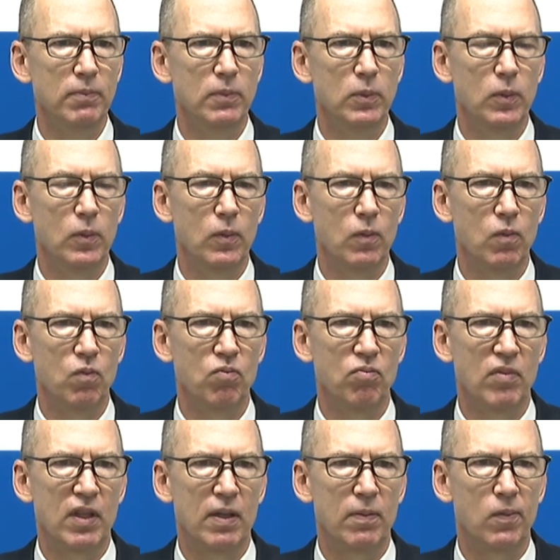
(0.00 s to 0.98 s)
Moving
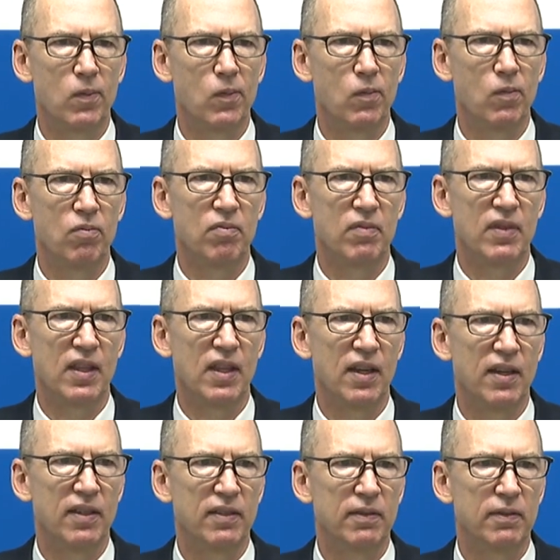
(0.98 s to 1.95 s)
on to a Q&A
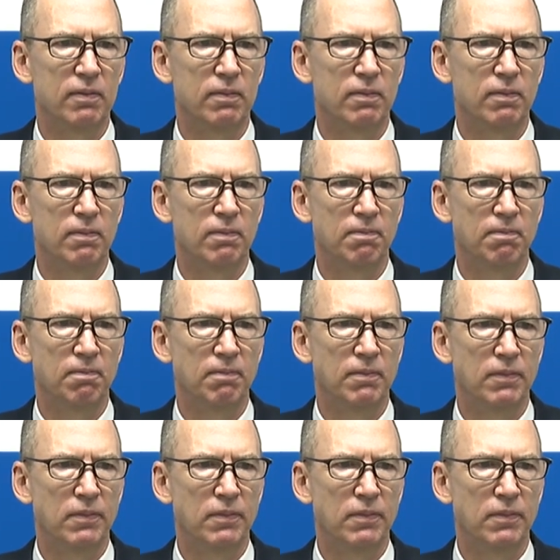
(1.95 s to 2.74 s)
session. If you